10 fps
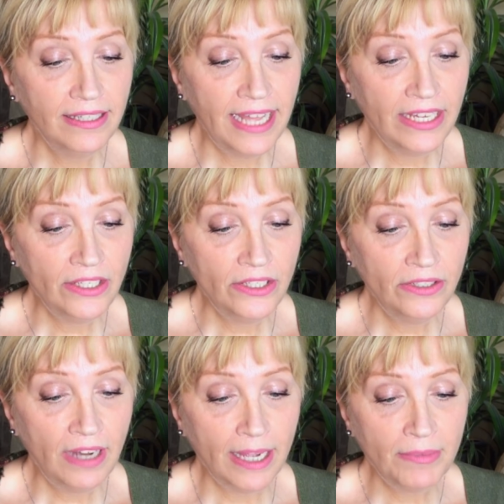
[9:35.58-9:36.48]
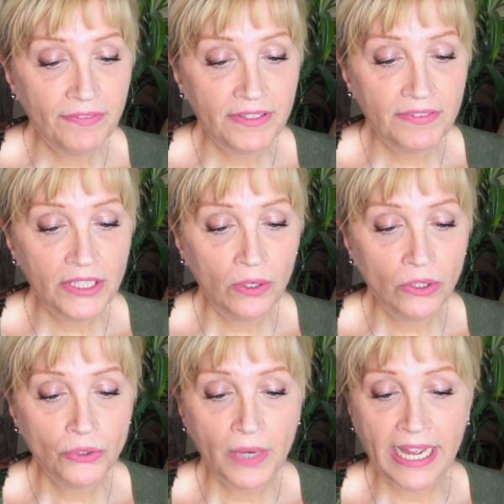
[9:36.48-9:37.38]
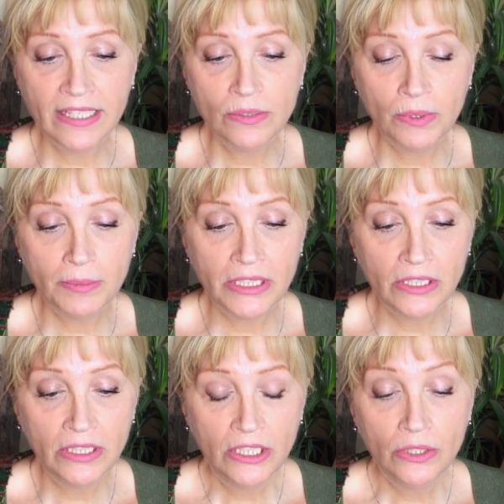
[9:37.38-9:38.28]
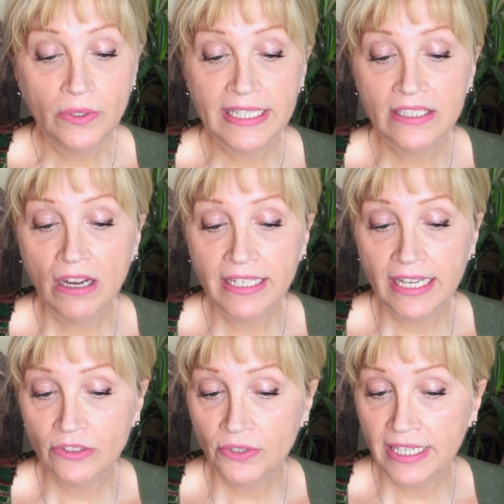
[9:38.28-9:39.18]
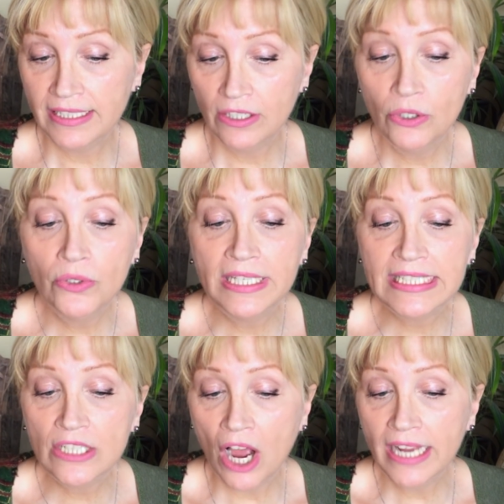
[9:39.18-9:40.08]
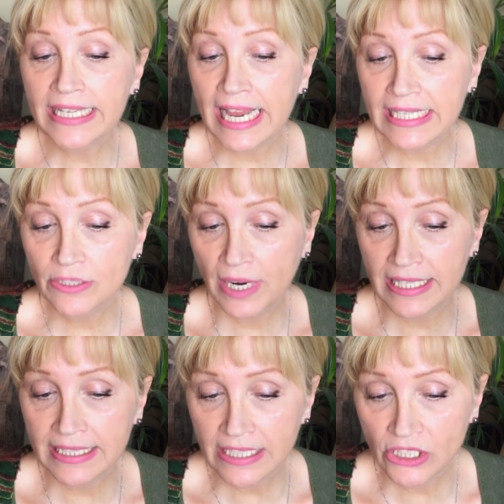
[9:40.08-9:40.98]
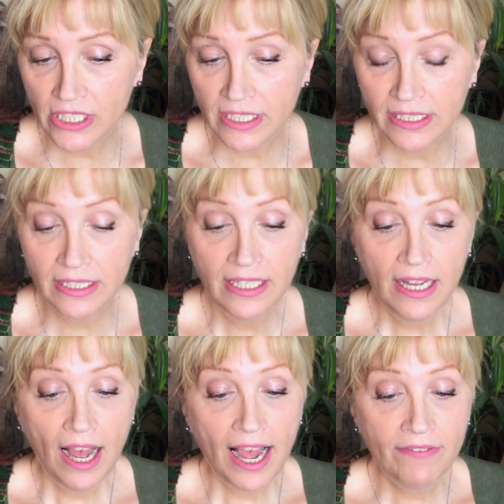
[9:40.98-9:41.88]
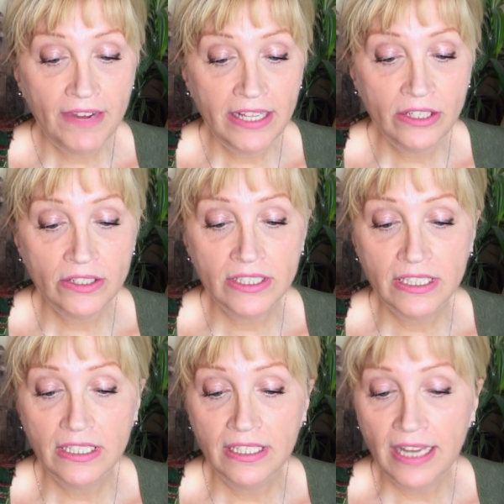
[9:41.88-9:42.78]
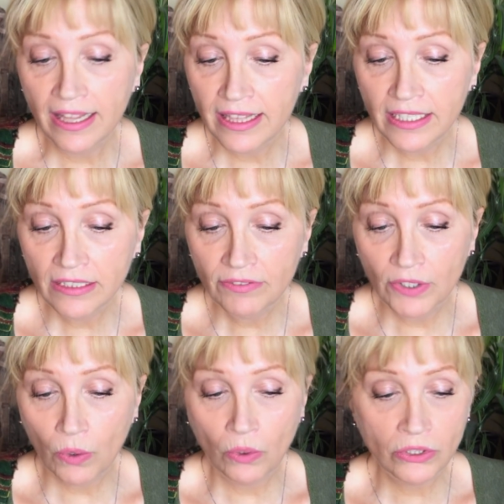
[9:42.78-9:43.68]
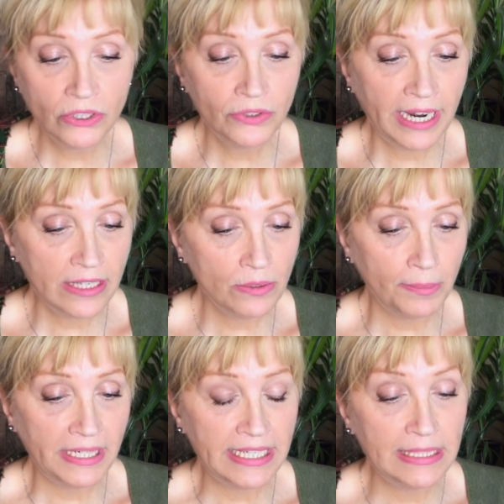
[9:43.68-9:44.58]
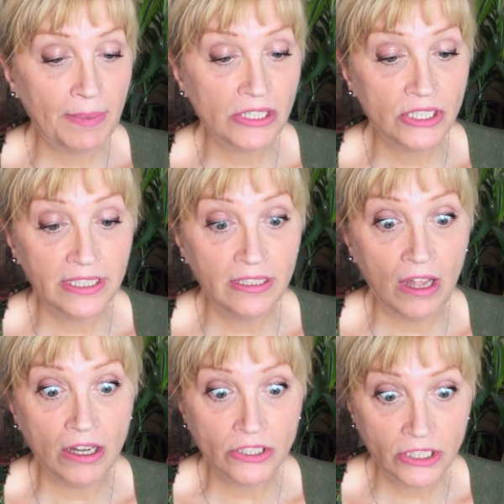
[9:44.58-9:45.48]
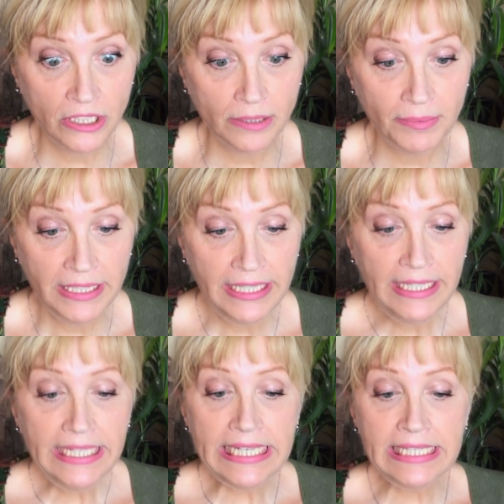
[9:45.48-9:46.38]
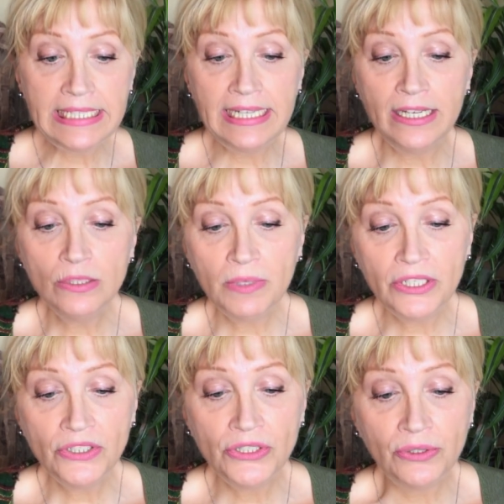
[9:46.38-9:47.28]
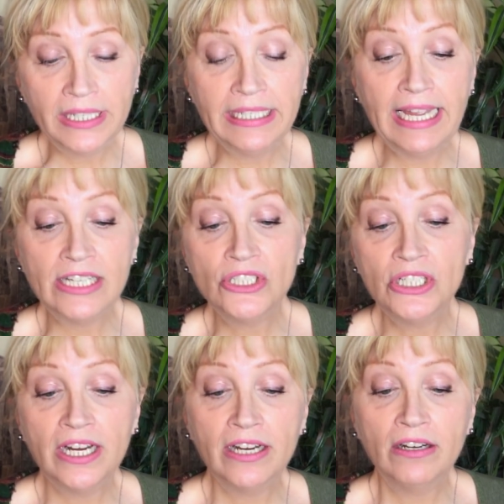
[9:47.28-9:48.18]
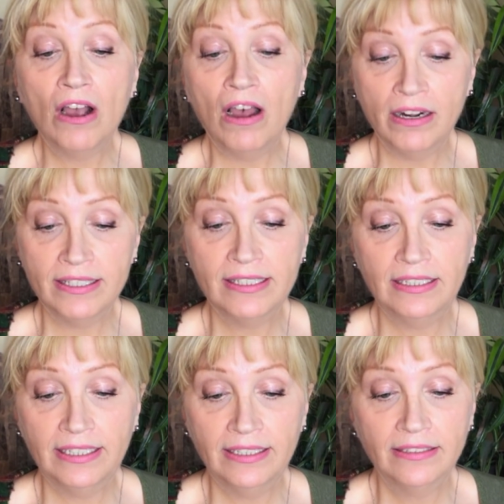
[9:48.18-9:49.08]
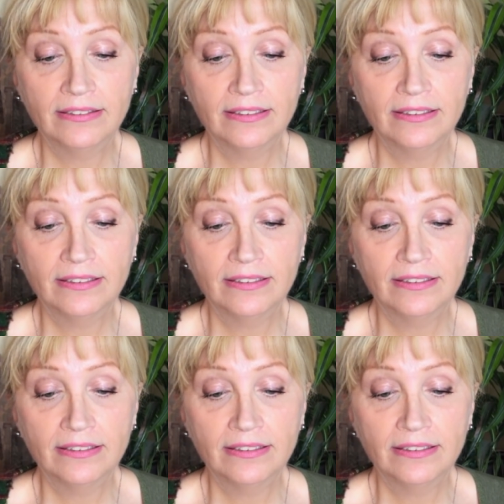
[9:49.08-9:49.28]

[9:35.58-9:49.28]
Thank you. I'm a 50-year-old trans woman who has not yet transitioned. I find there is nothing for older trans women, especially long term. It is nice what you're doing and share honestly.